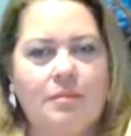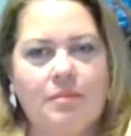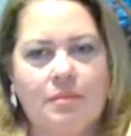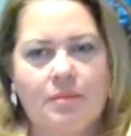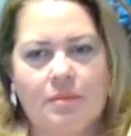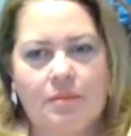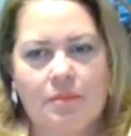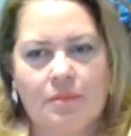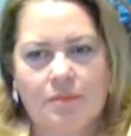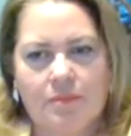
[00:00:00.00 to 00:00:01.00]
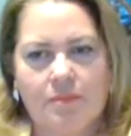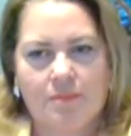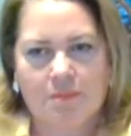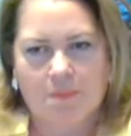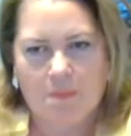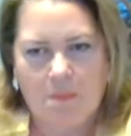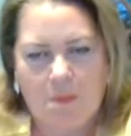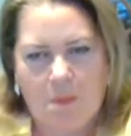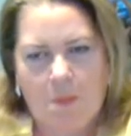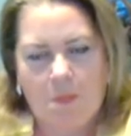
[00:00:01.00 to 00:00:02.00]

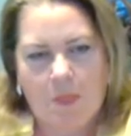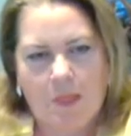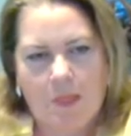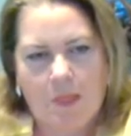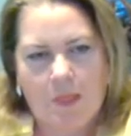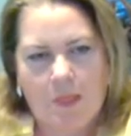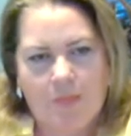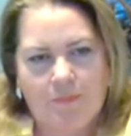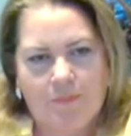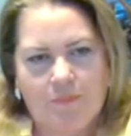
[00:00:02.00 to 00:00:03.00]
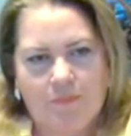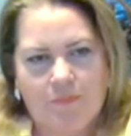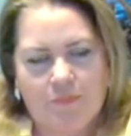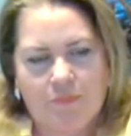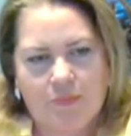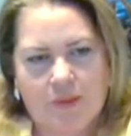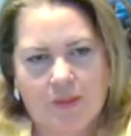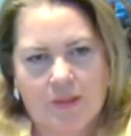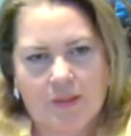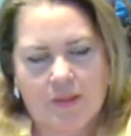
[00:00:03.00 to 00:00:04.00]

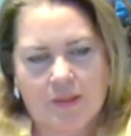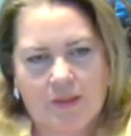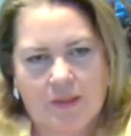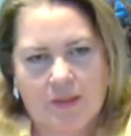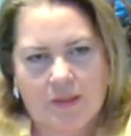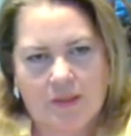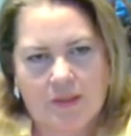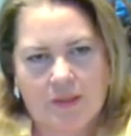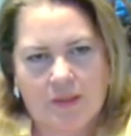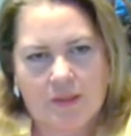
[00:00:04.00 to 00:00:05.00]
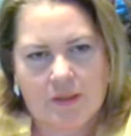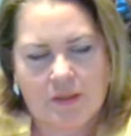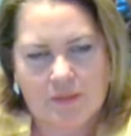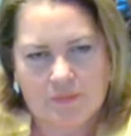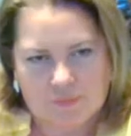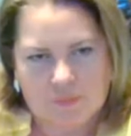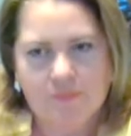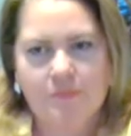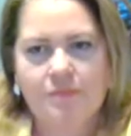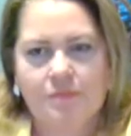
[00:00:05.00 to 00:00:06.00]

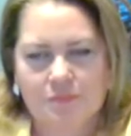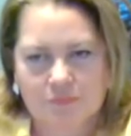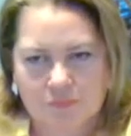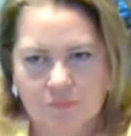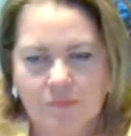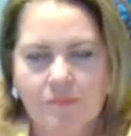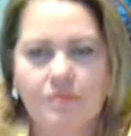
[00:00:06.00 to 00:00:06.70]
(silent)